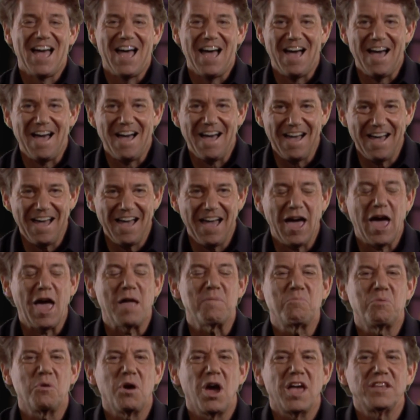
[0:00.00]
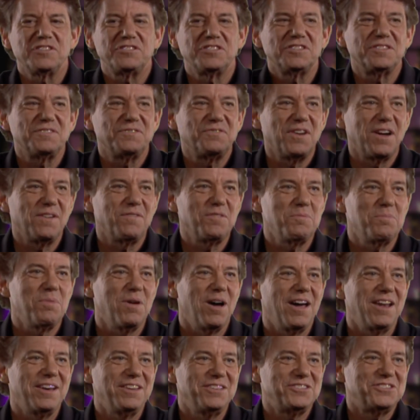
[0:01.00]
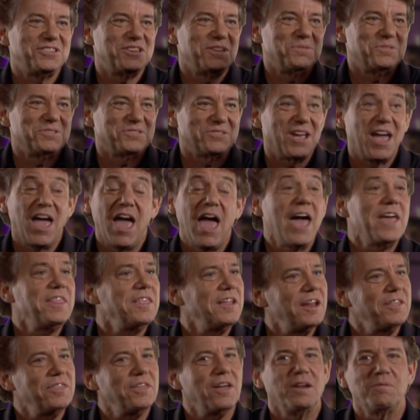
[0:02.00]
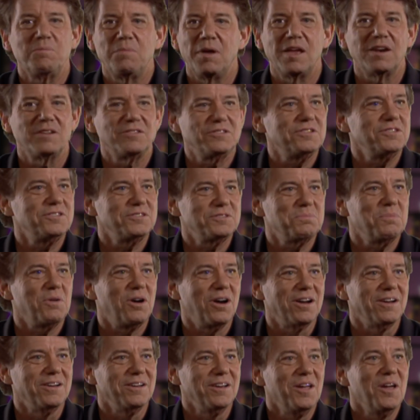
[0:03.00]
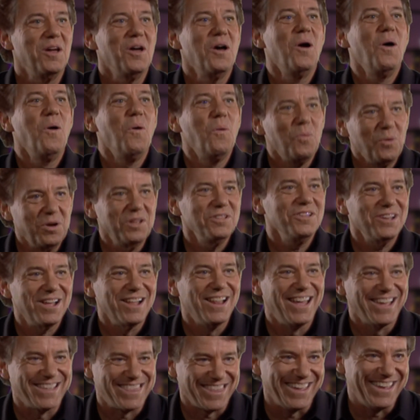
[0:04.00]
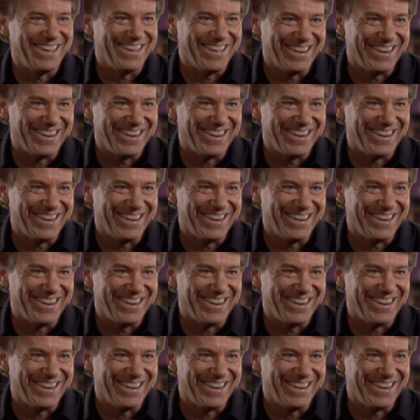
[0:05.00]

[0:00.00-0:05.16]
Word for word: uh huh. Had presents for everybody. She was, and then I thought, man, she's smart? We look like